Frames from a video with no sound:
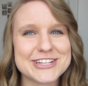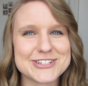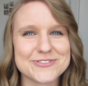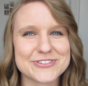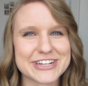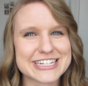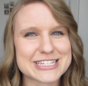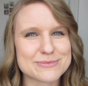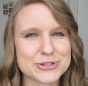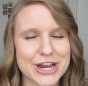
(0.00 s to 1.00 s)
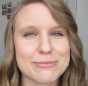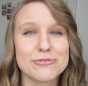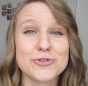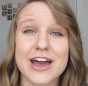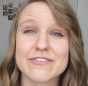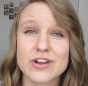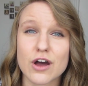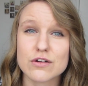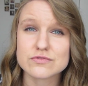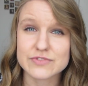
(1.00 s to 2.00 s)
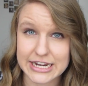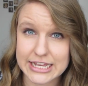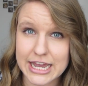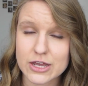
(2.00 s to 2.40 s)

Don't forget to subscribe if you haven't already.